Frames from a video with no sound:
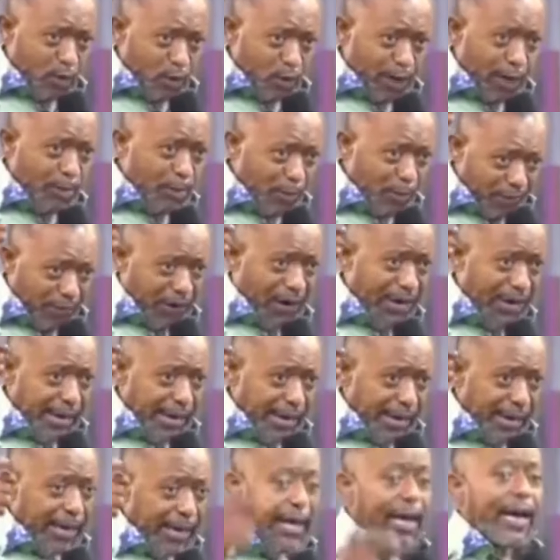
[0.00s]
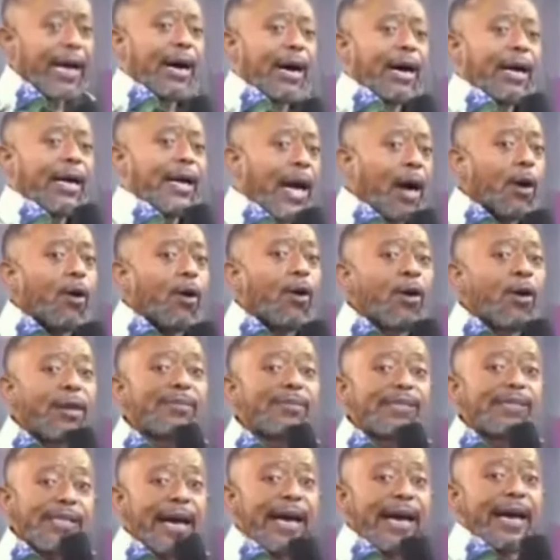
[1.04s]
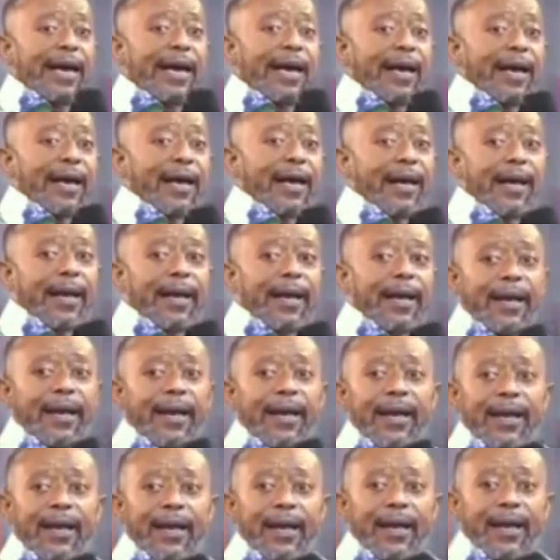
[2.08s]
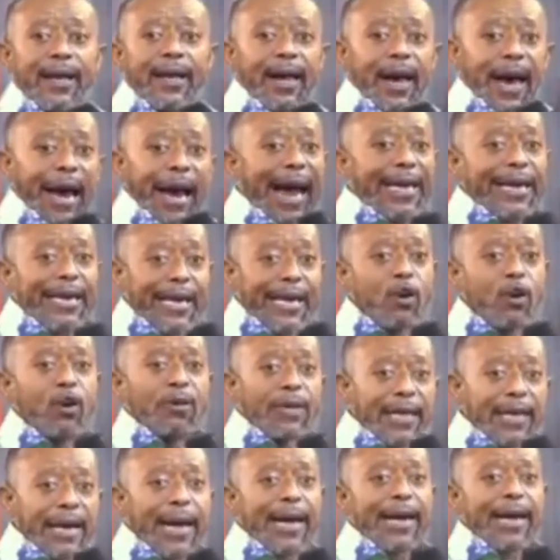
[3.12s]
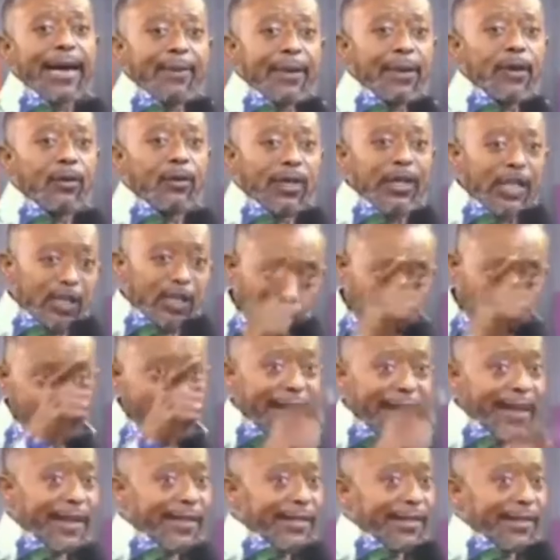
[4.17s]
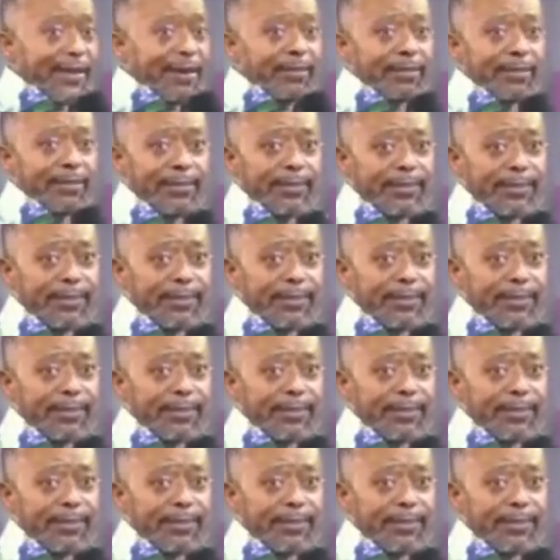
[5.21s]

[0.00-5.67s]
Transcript: Now, when he said, I don't know what I am, it will go against them.